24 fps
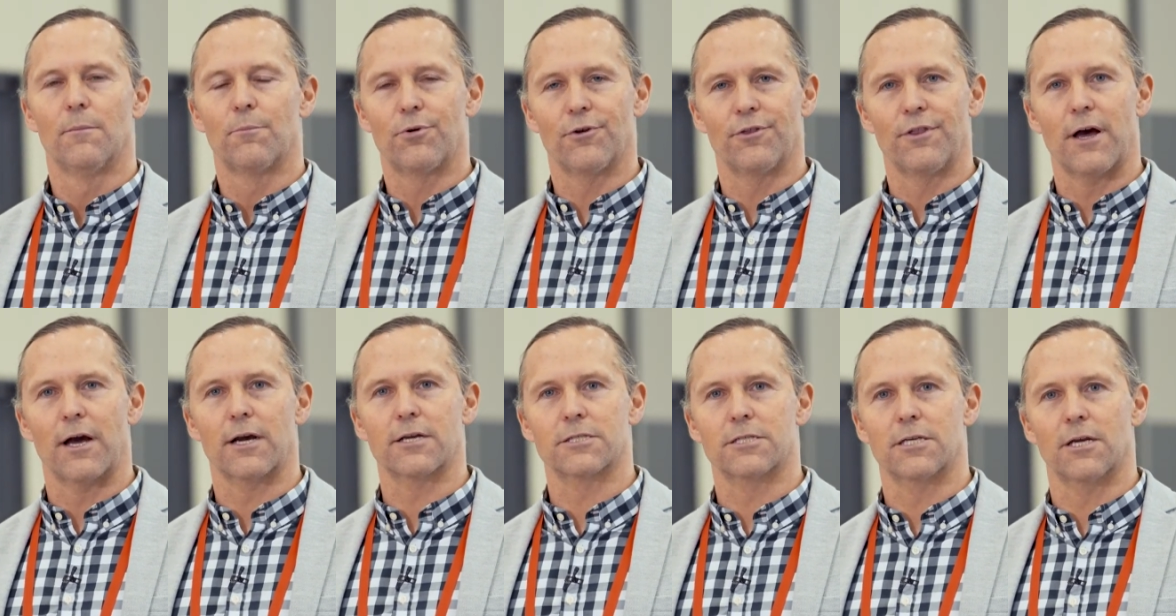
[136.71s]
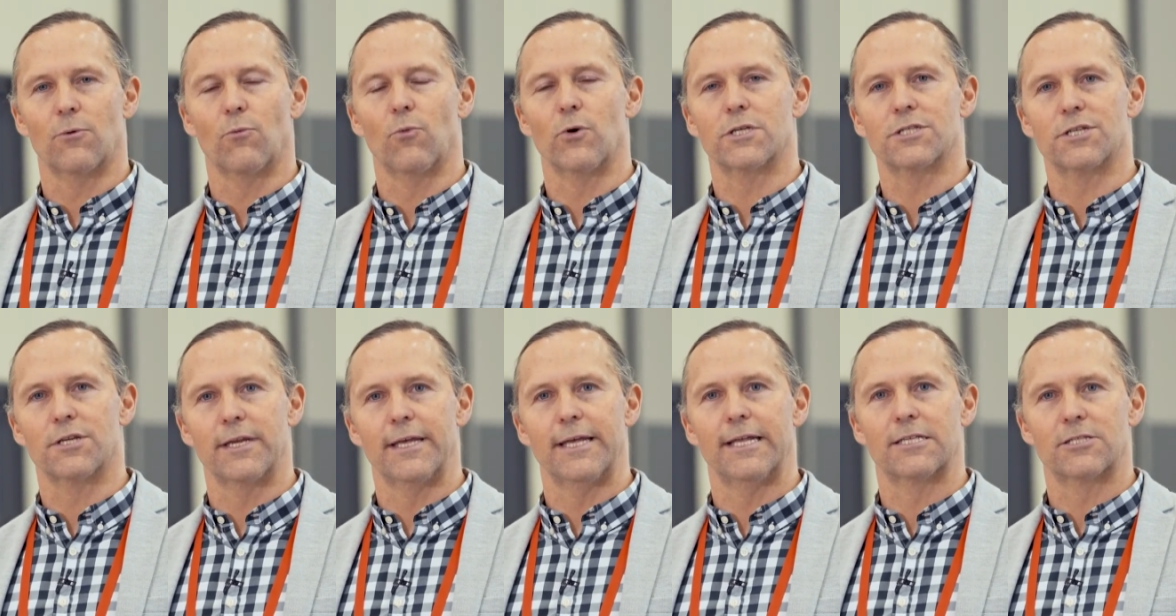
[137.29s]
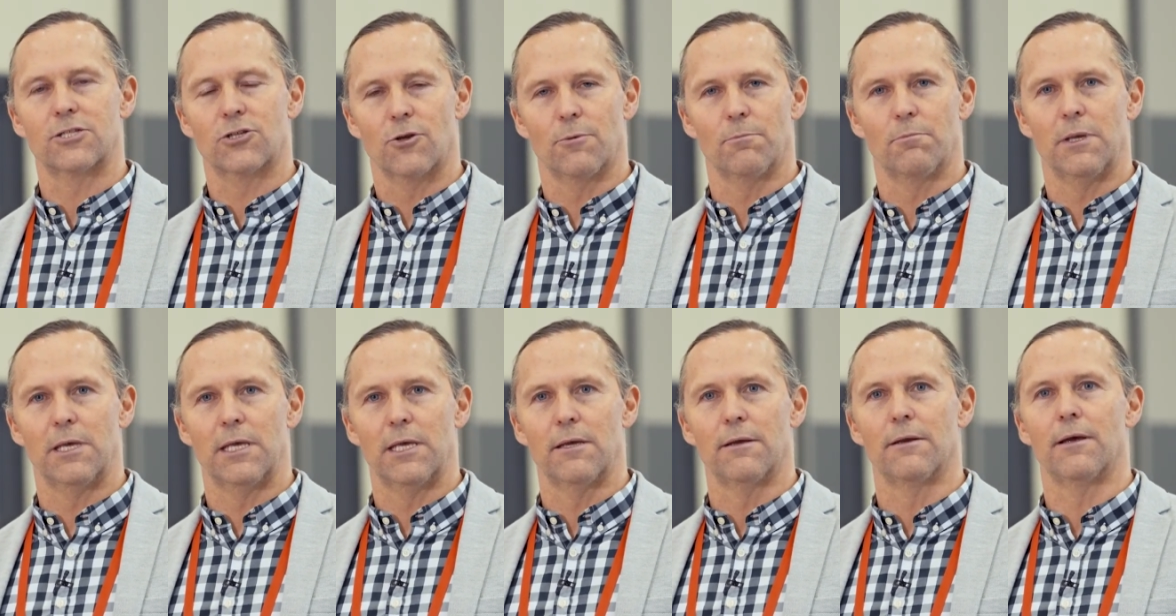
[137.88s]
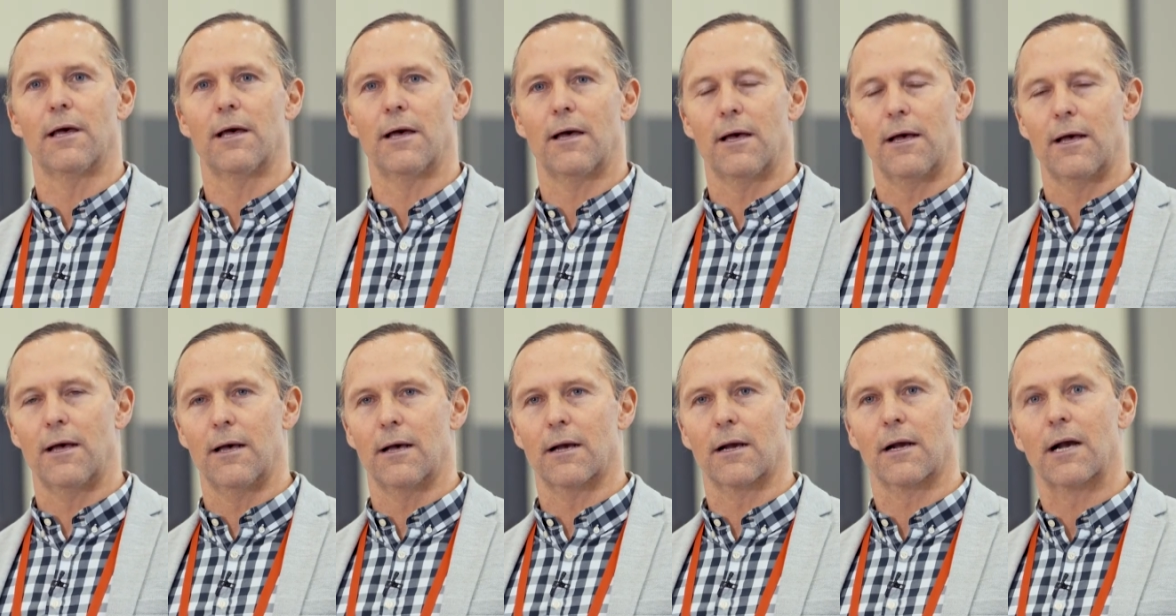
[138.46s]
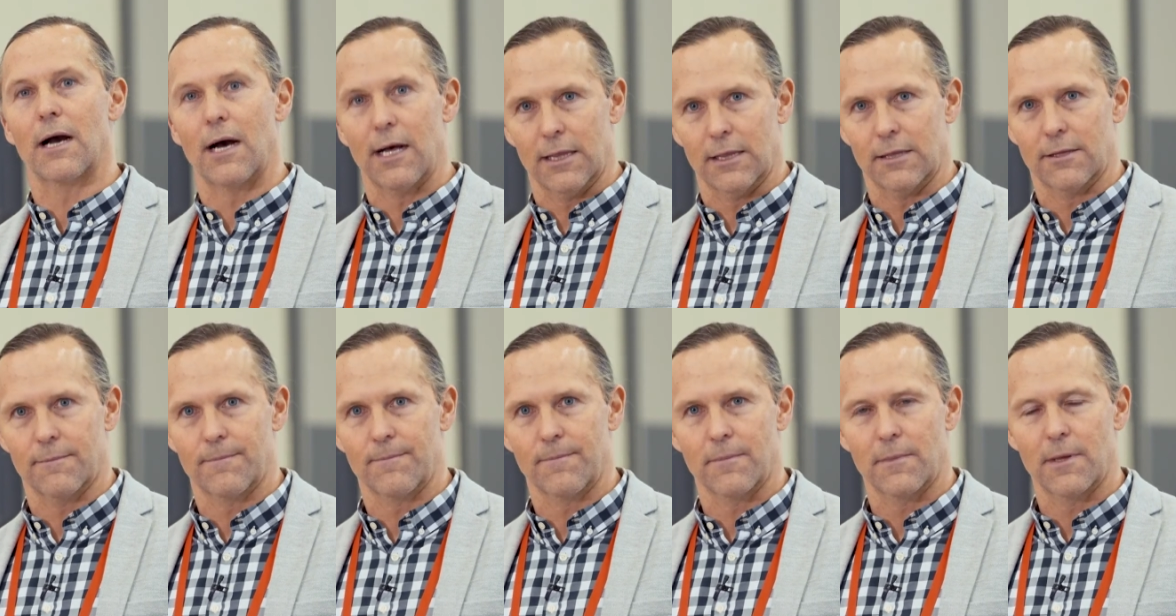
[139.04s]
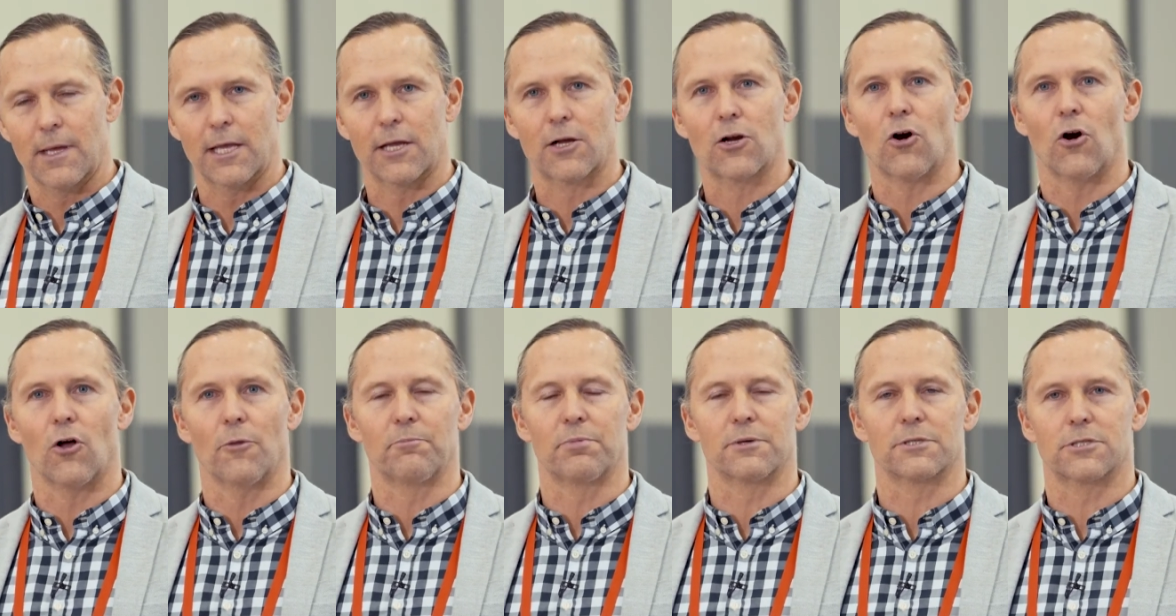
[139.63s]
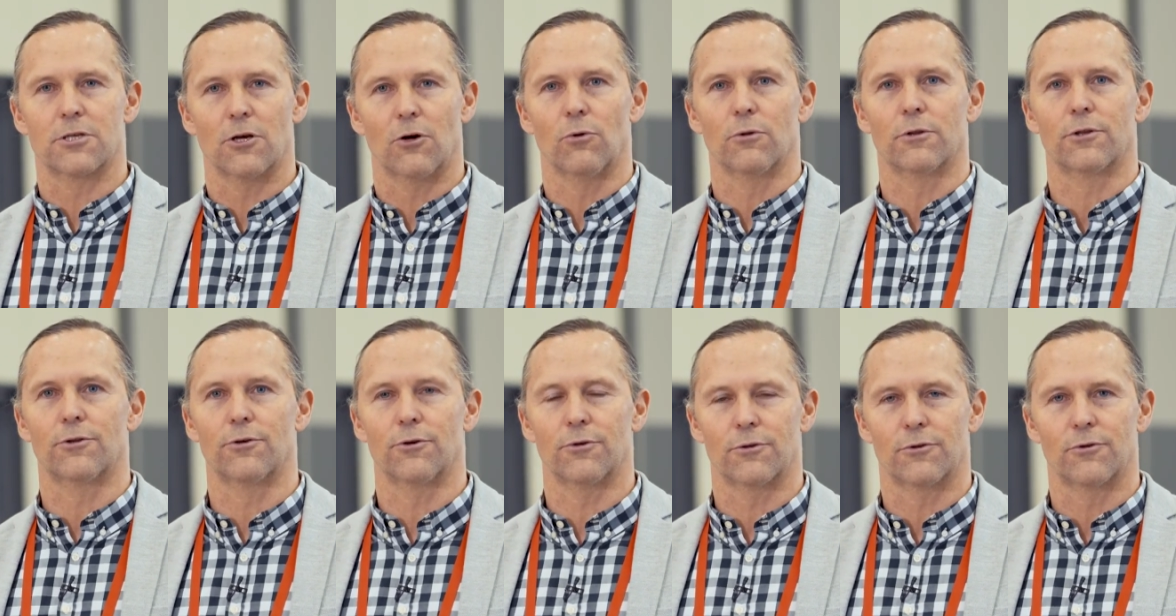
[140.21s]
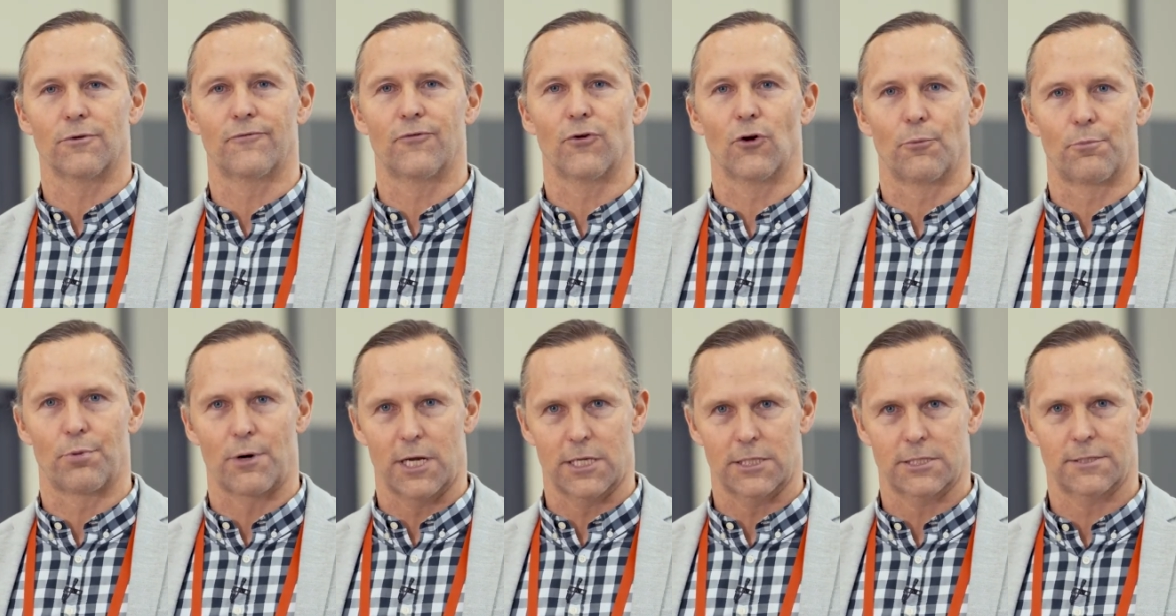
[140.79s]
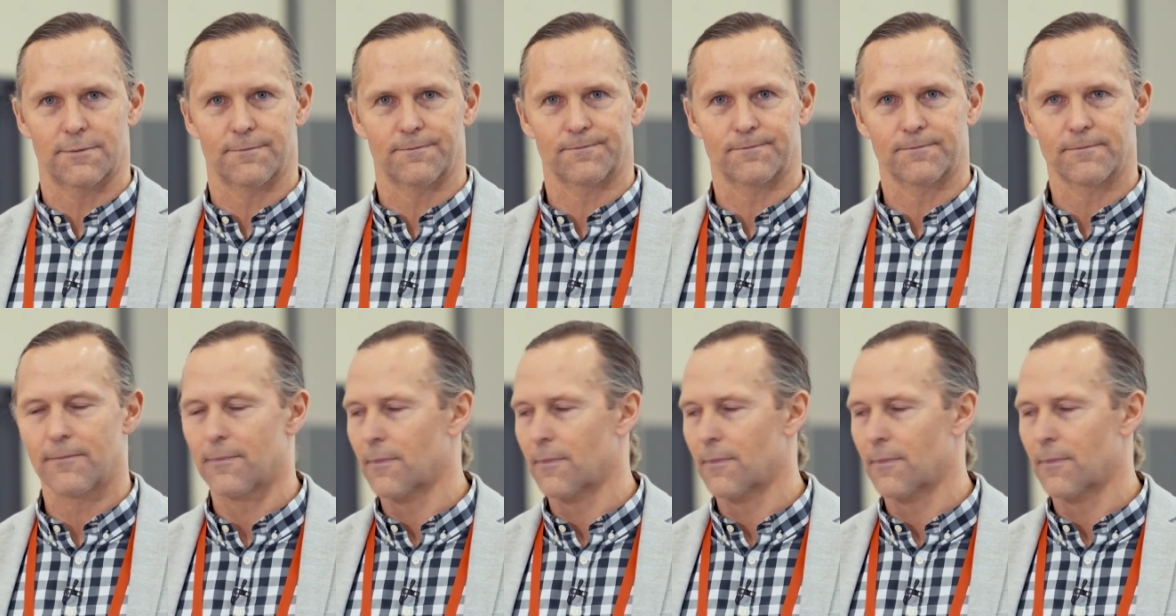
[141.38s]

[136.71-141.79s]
production which needs to be culled and can't be sold to full price.